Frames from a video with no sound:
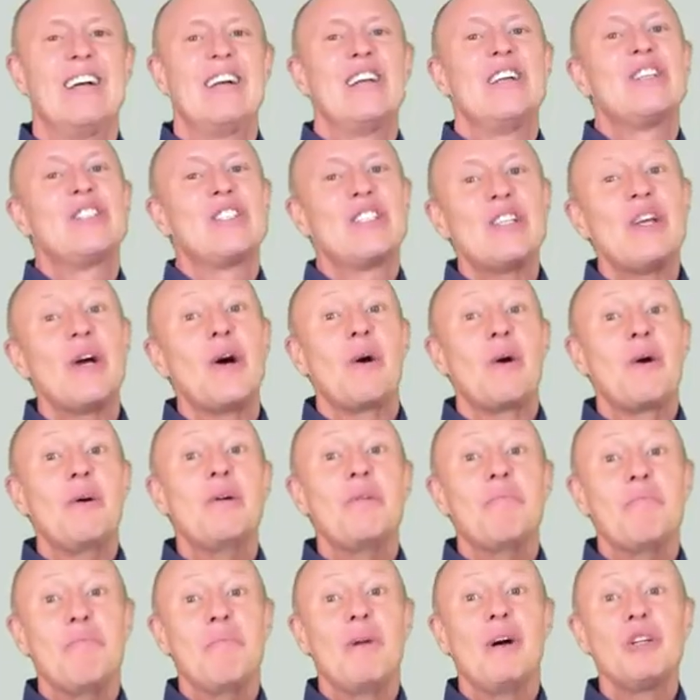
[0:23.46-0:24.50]
So,
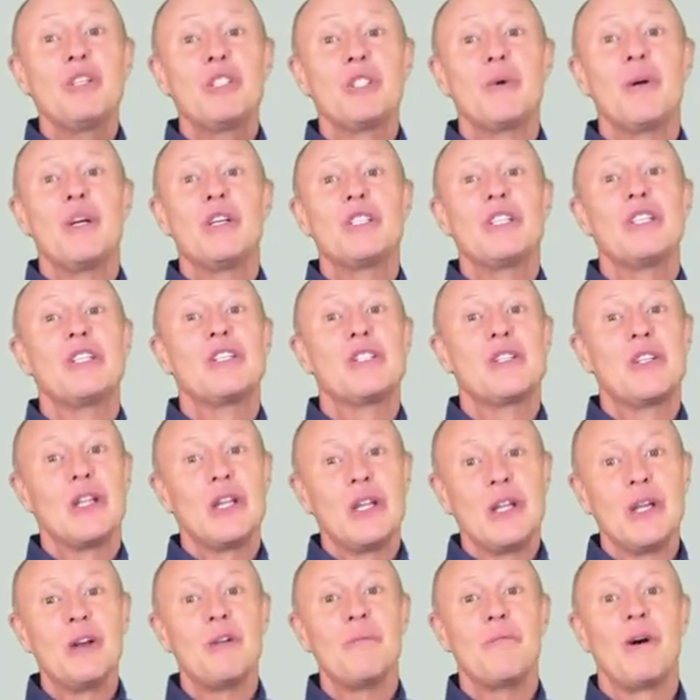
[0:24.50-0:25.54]
punctuation is the
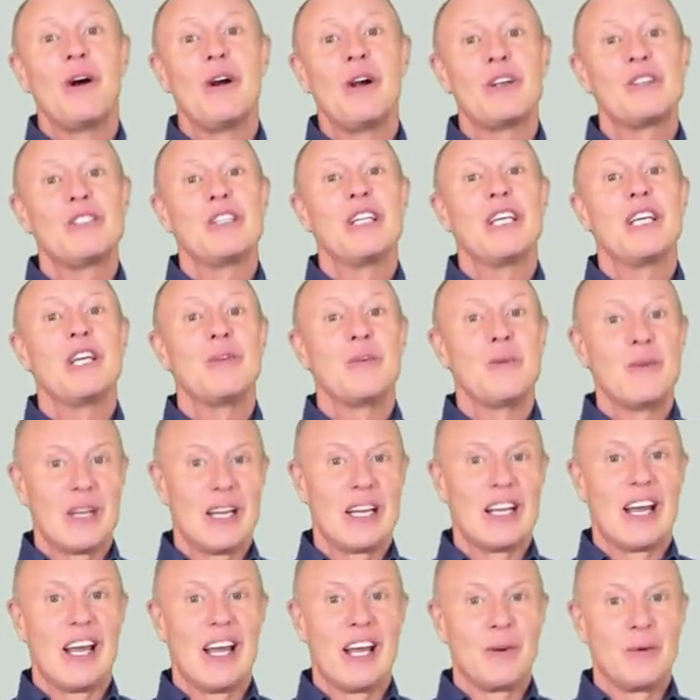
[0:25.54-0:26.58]
little marks in written
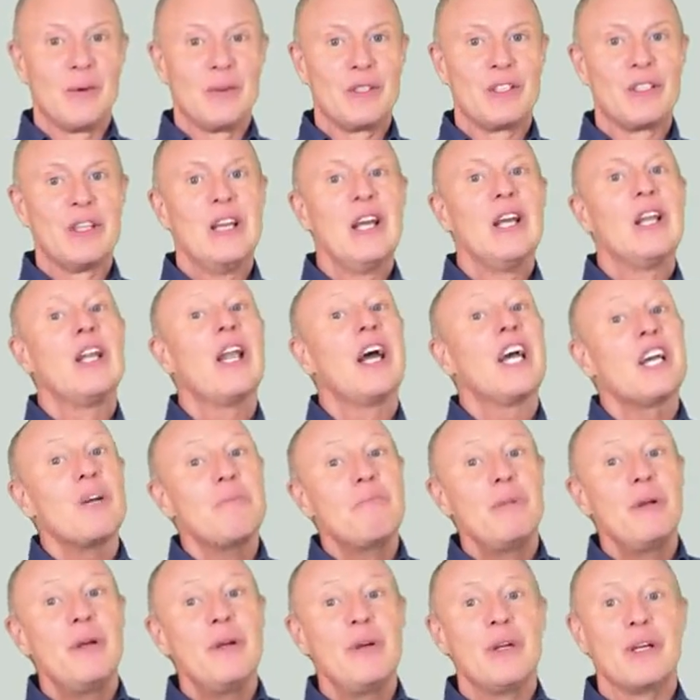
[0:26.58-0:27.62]
language, like a
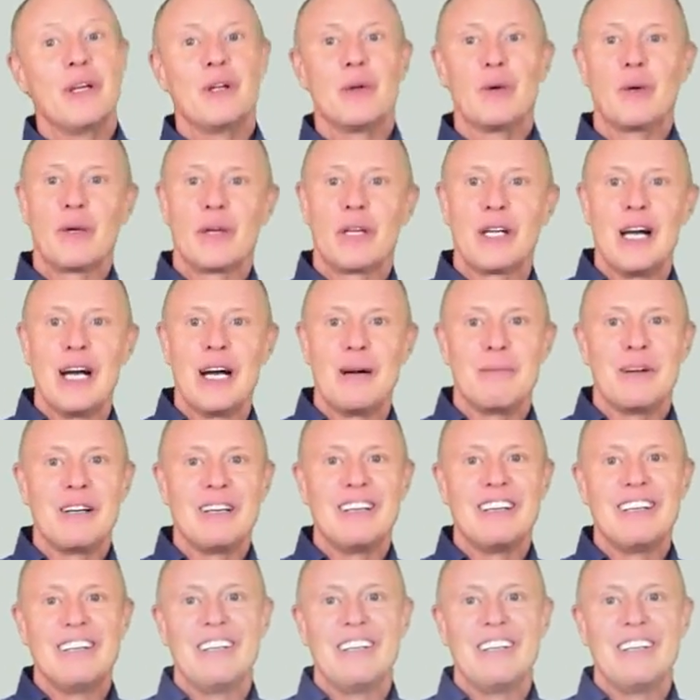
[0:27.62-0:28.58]
period or a comma.